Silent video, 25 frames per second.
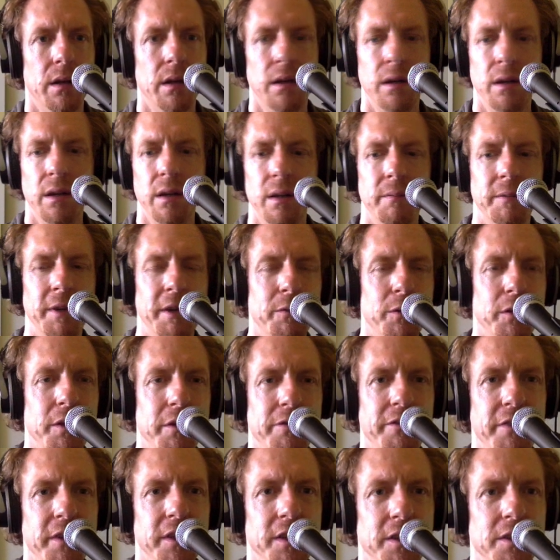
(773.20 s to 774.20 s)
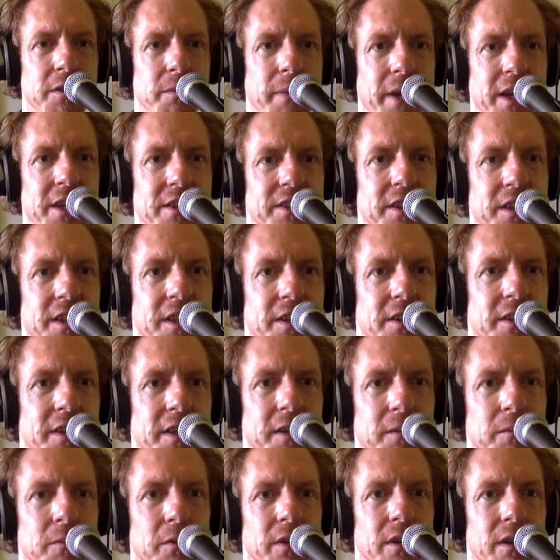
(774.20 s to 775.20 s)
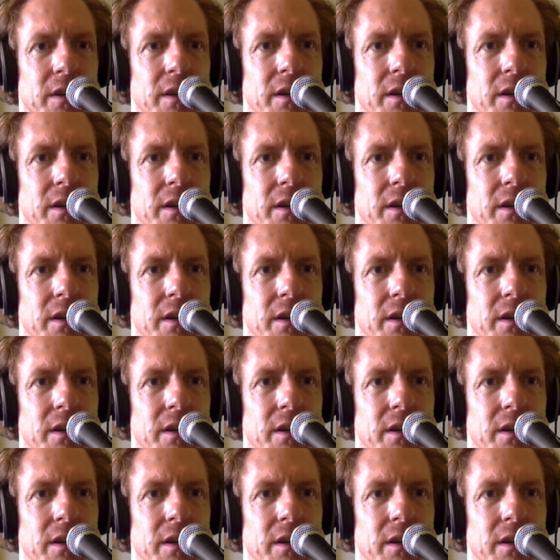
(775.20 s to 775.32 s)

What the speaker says: I'm not really feeling the bass in here anymore.